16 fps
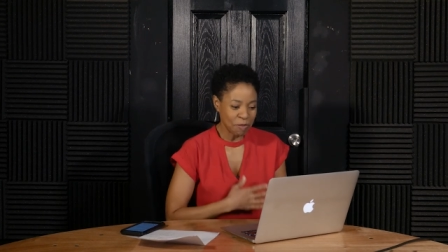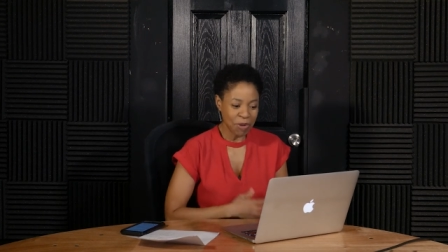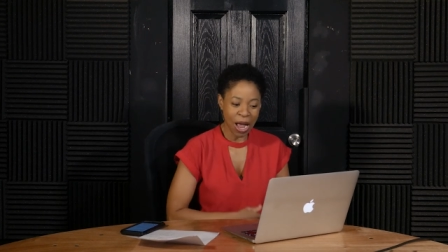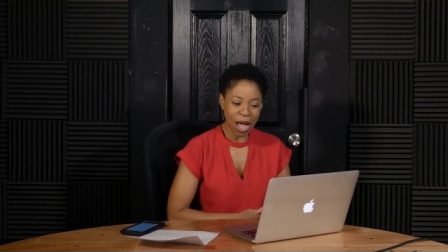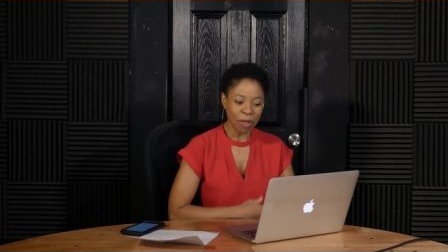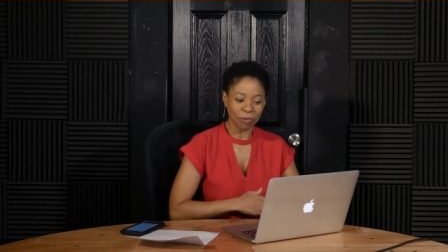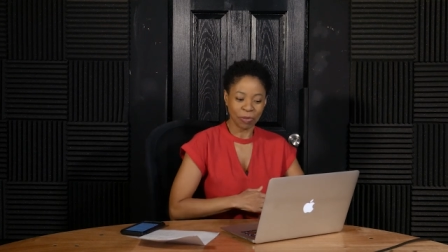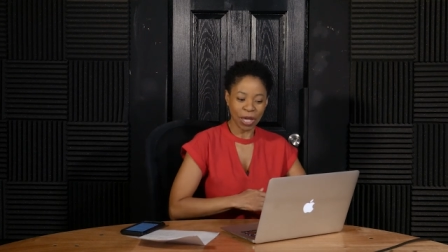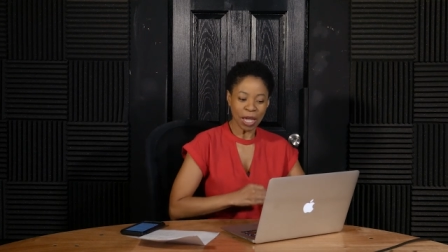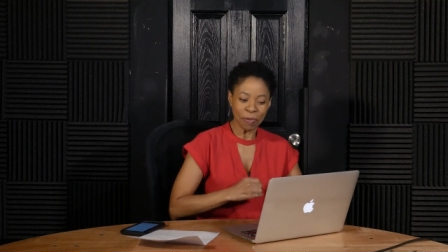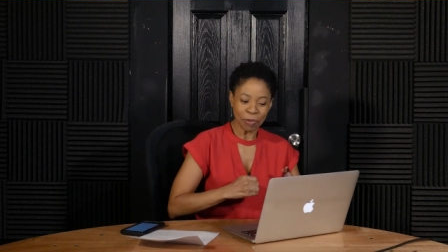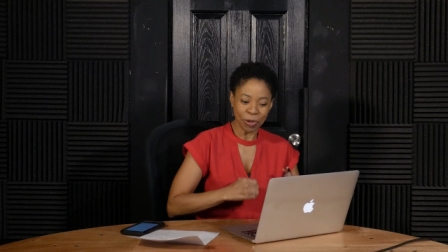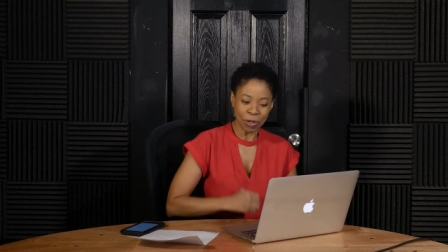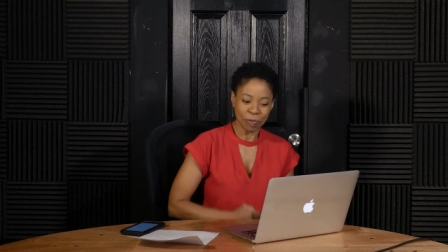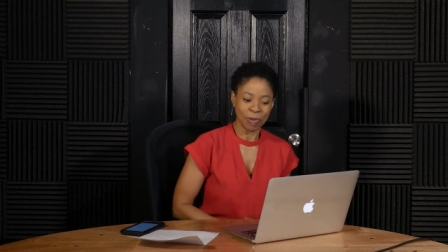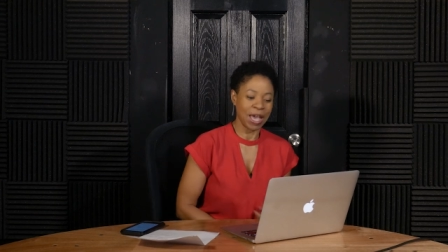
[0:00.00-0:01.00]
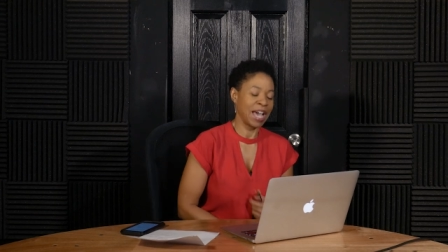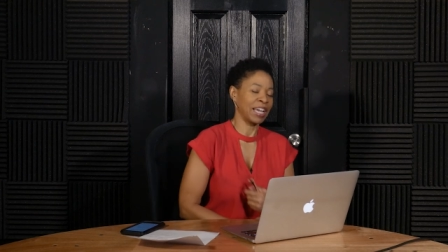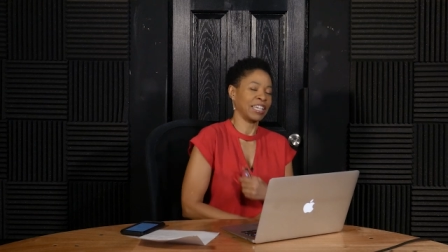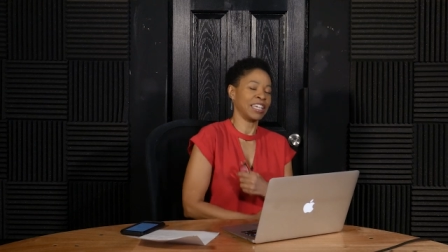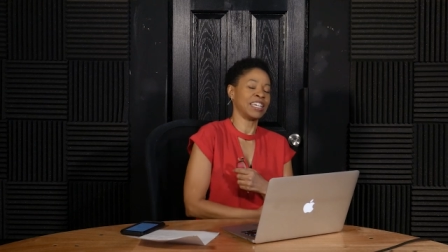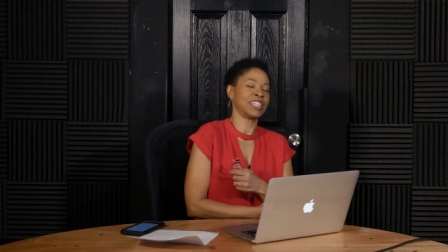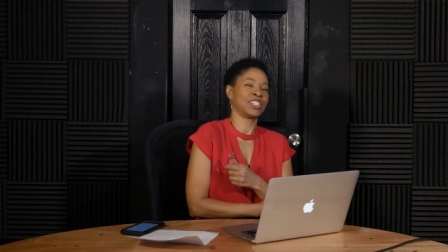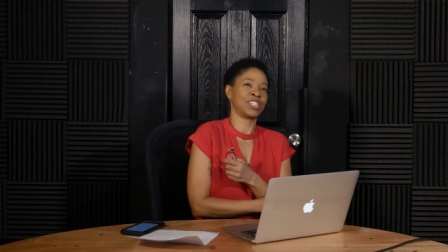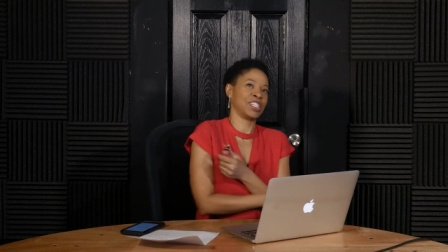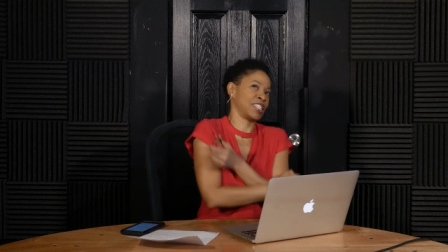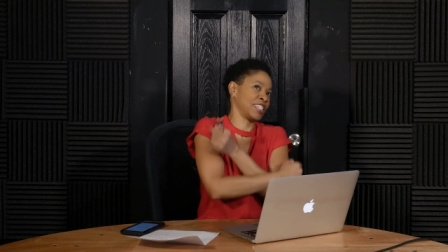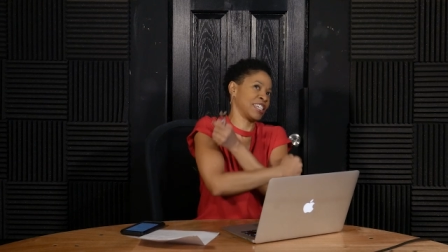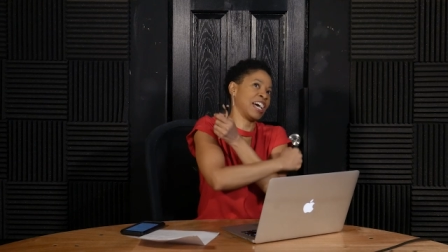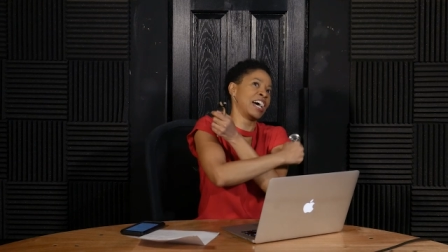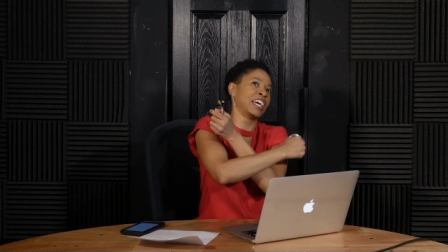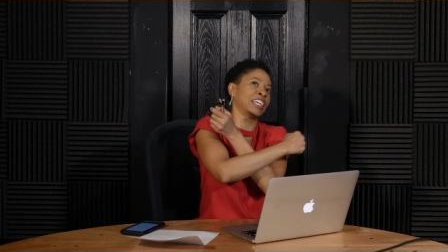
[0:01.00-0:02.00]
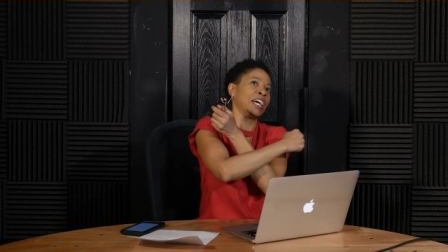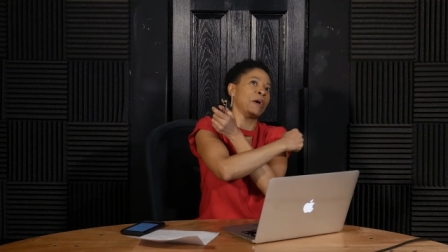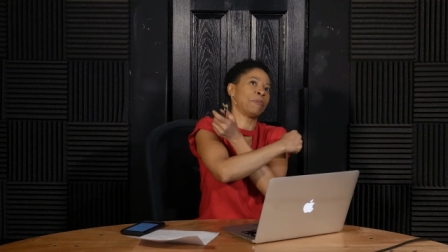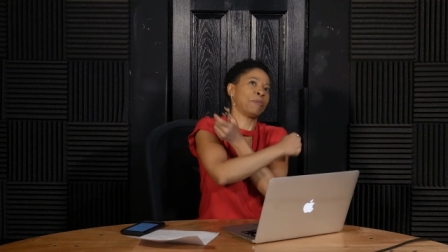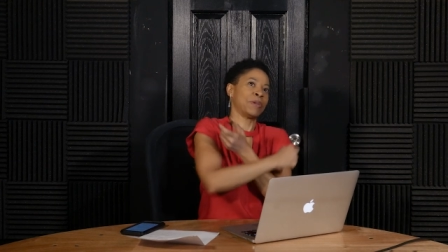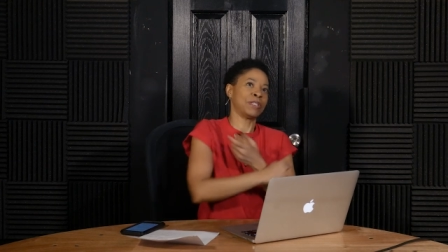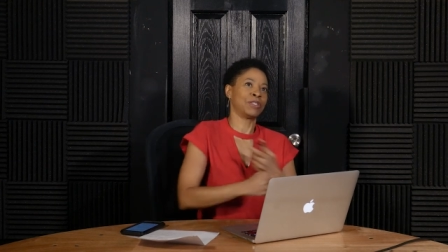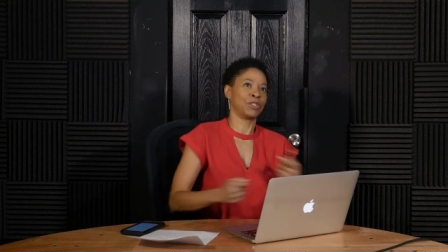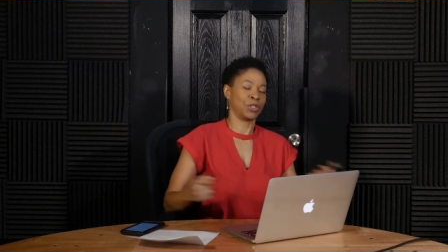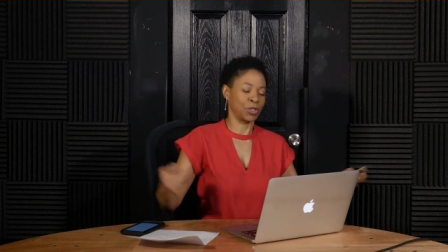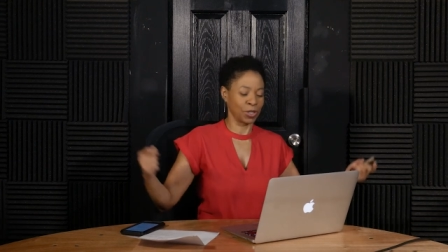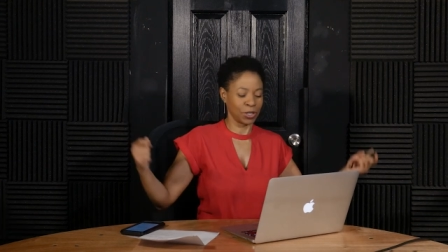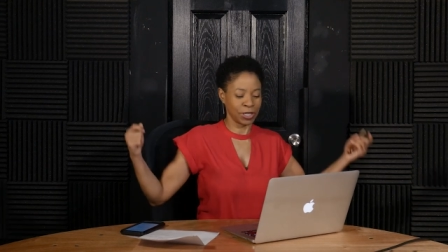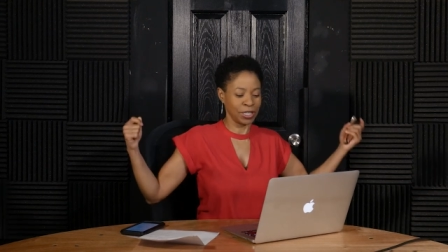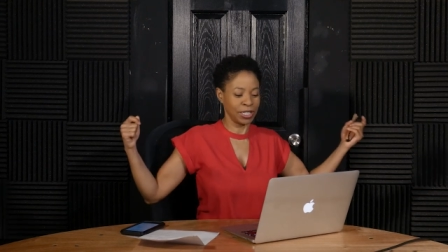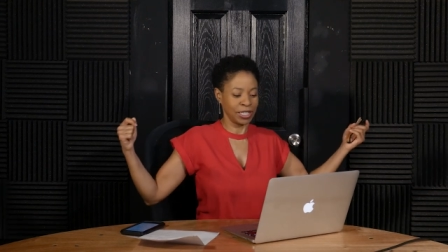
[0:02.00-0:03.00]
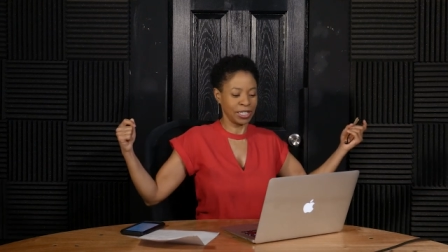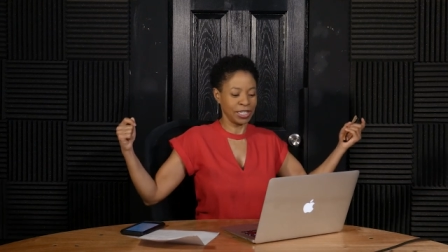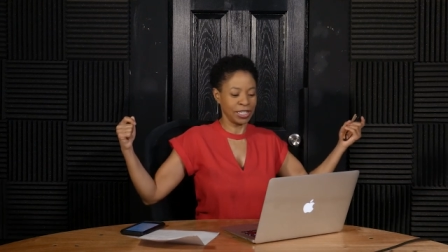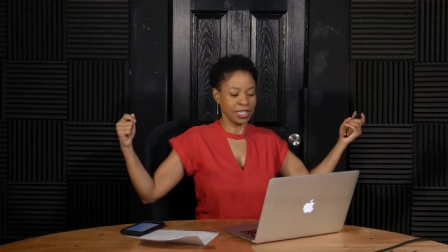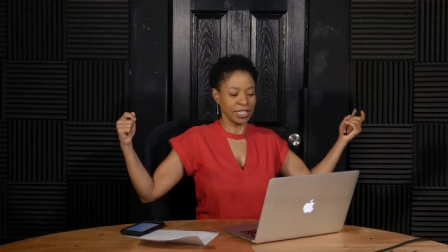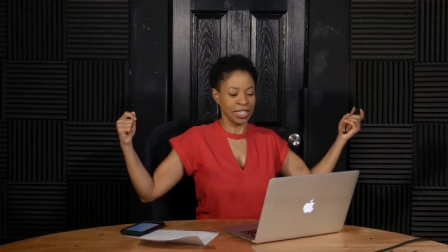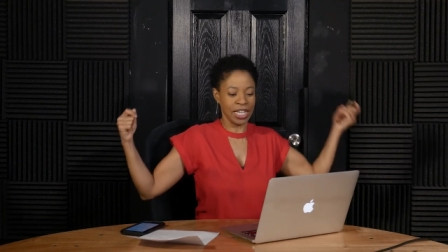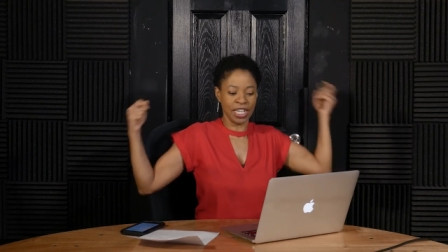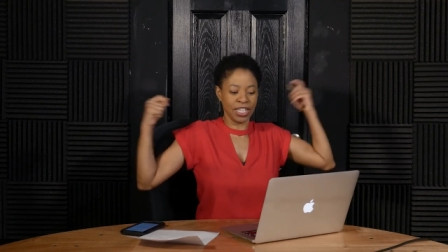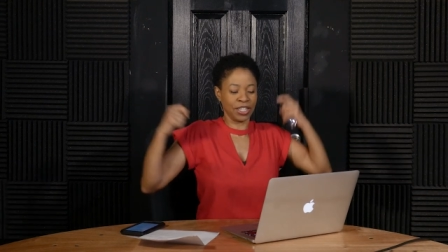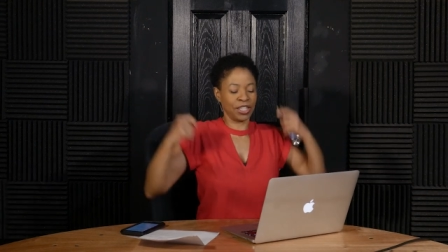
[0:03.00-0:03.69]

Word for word: Brown paper packages tied up in string.